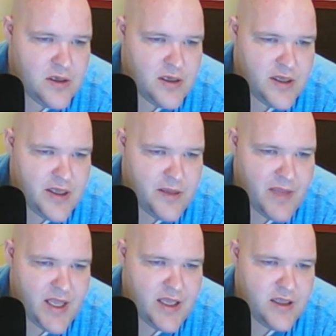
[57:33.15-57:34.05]
It
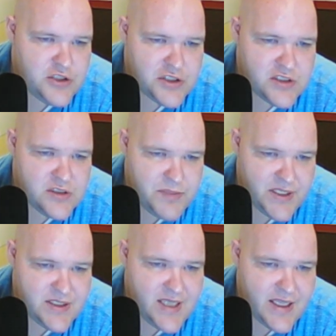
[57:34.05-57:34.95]
may just
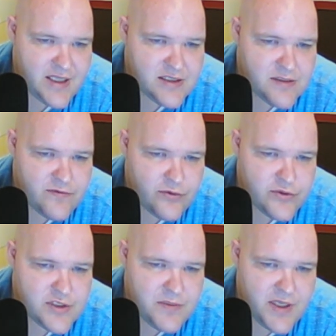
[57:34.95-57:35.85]
be taking some
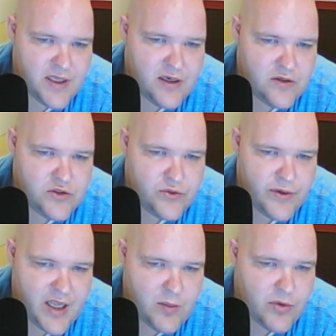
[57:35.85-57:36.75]
frozen meat to a
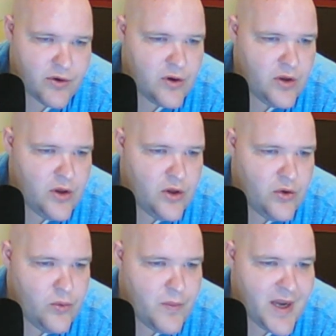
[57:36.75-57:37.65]
neighbor
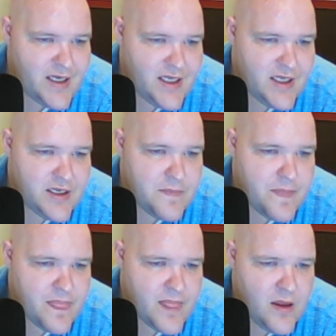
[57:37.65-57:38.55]
who might need it.
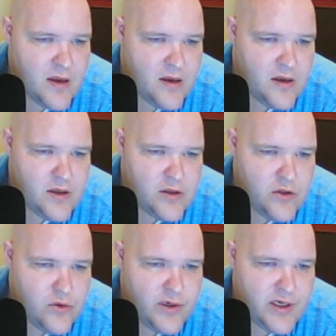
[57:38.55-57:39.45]

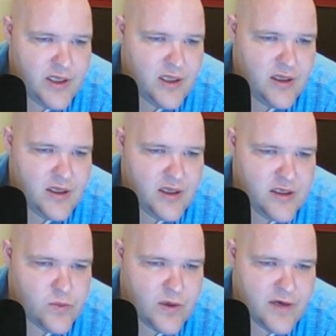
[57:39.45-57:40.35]
Unity
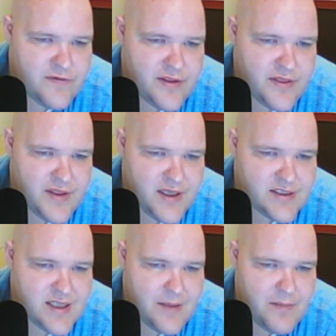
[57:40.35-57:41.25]
is one of the
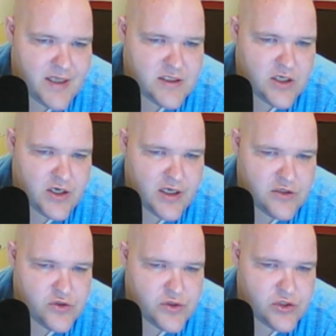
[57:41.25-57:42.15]
things that makes our
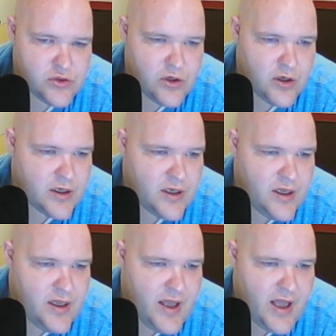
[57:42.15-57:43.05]
country strong,
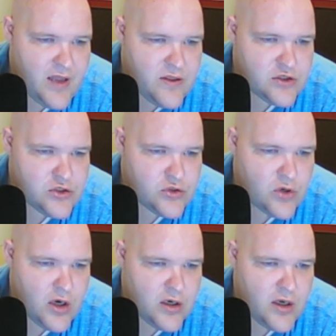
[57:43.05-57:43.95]
and
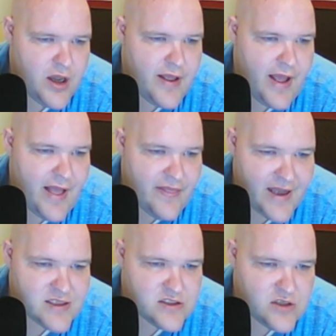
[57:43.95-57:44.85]

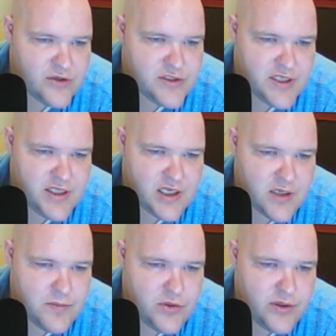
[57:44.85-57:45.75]
that starts in the
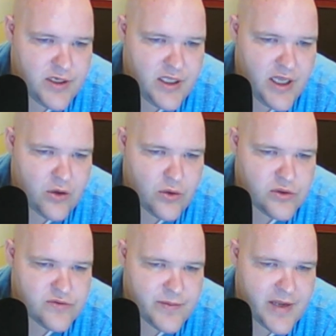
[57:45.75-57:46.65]
community and
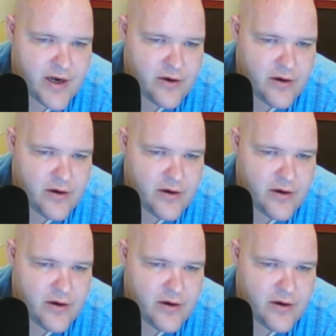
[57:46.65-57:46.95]
grows from there.